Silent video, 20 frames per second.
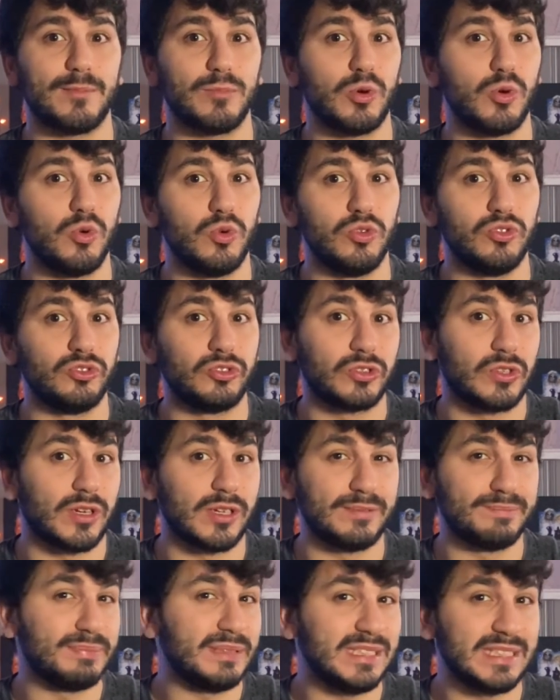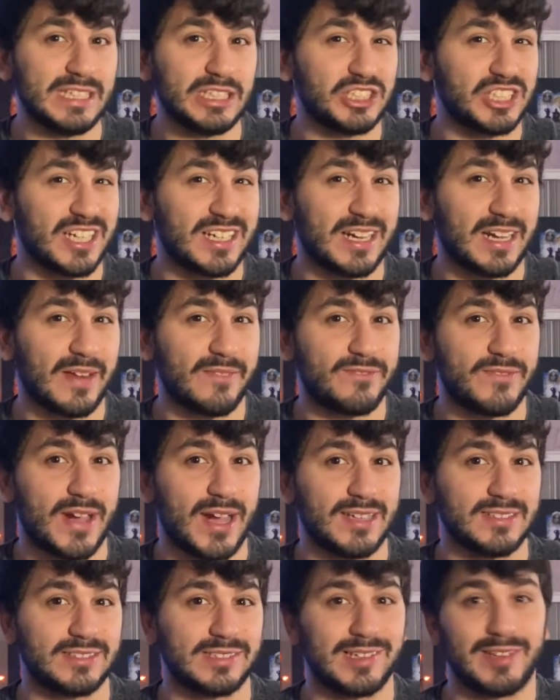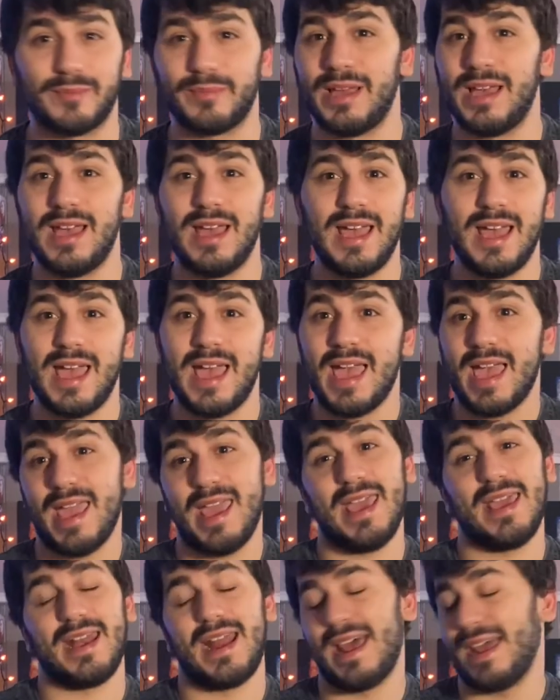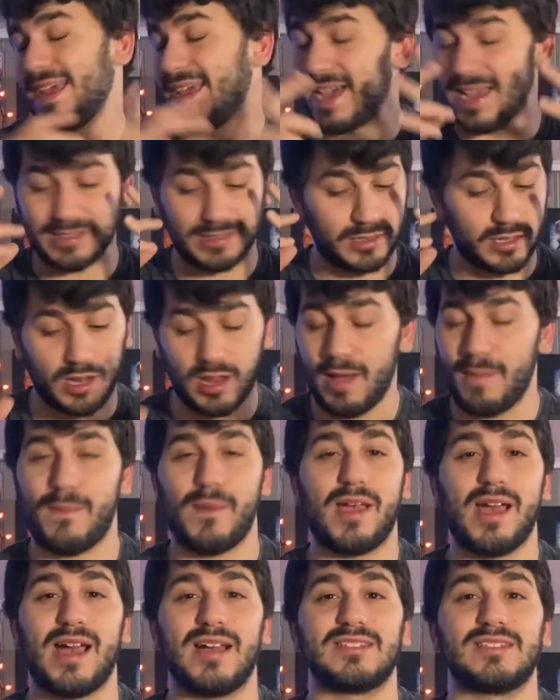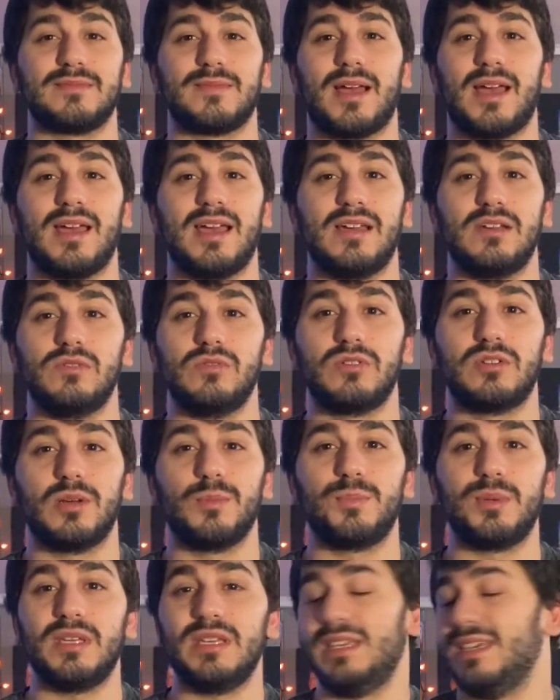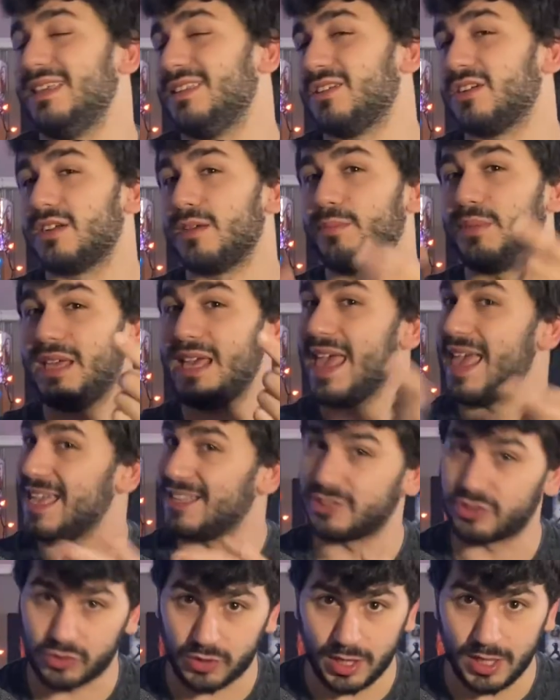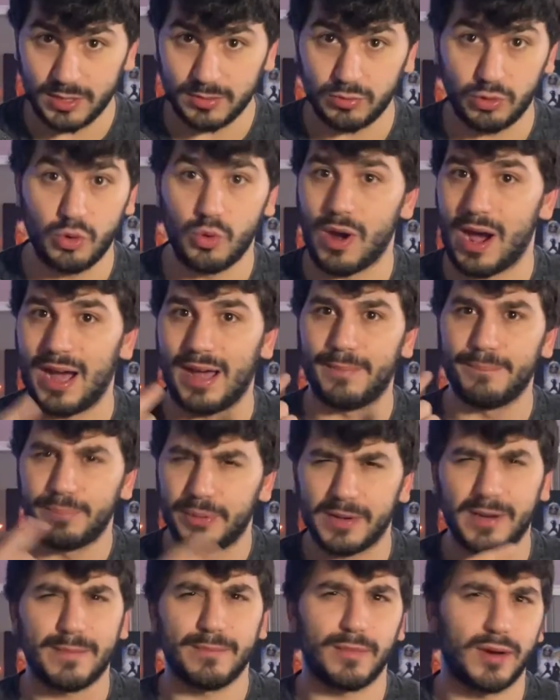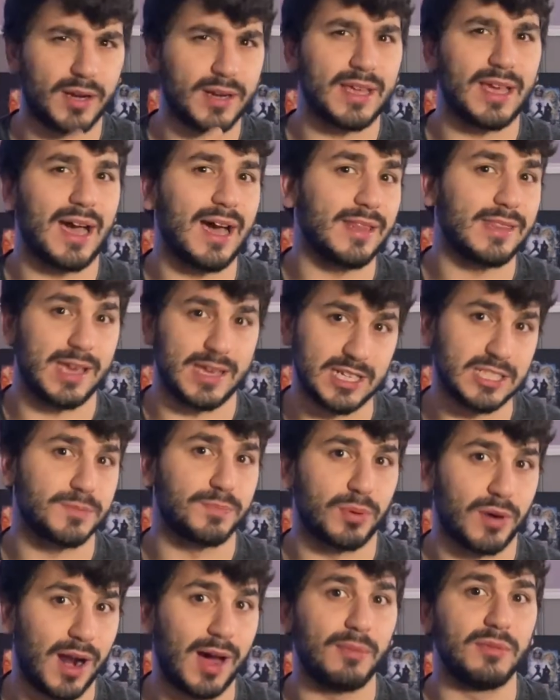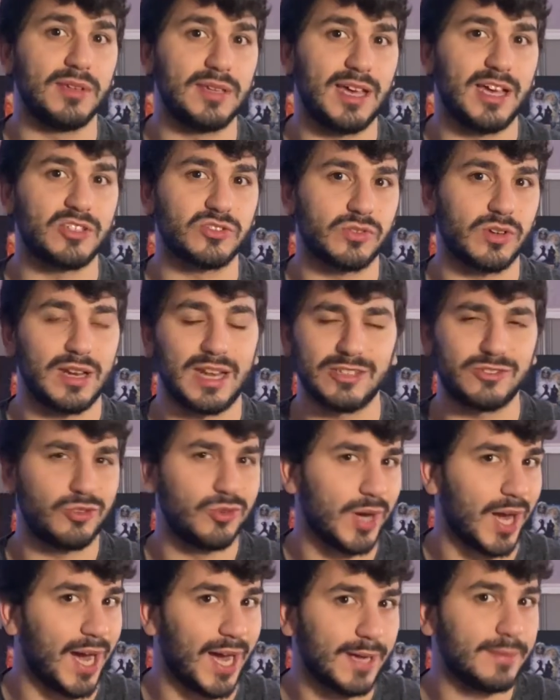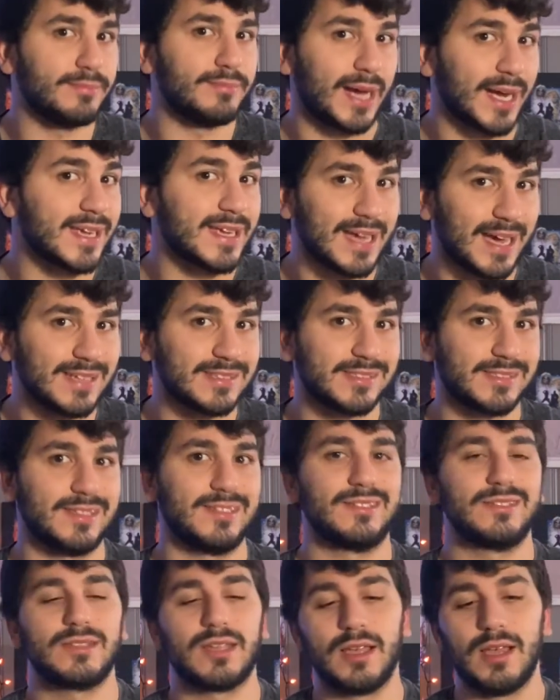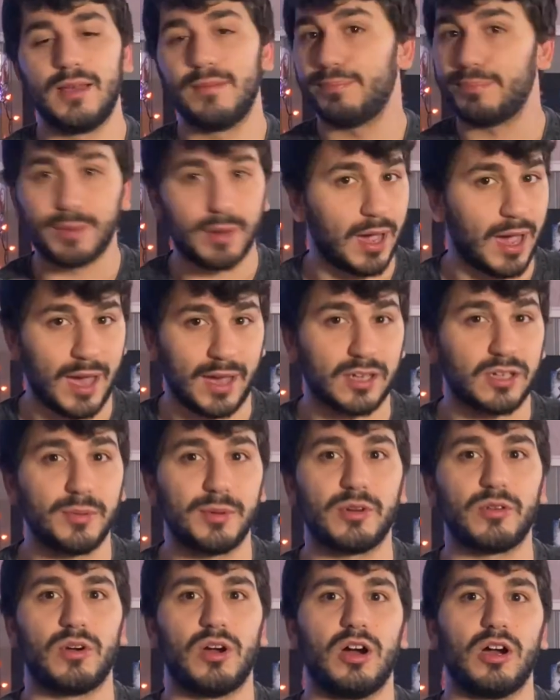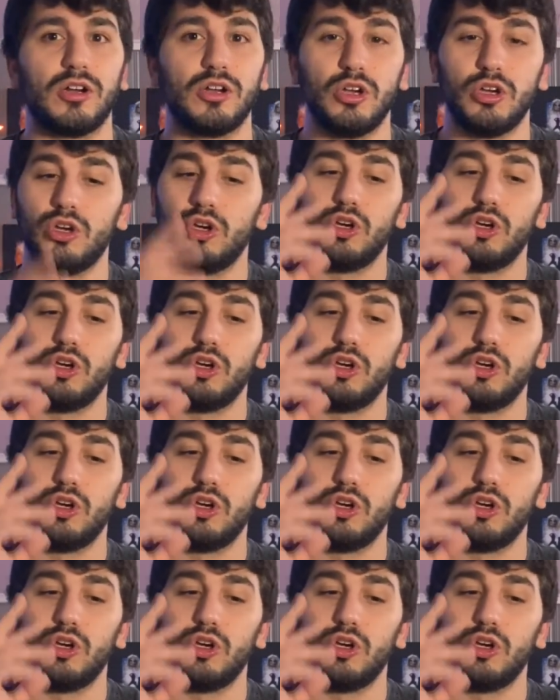Who's gonna be the Jedi that finds him? And I got a couple guys in my head who could be Ezra, who I'm putting money on. That is probably Ezra. That's who my guess is, but I could be wrong.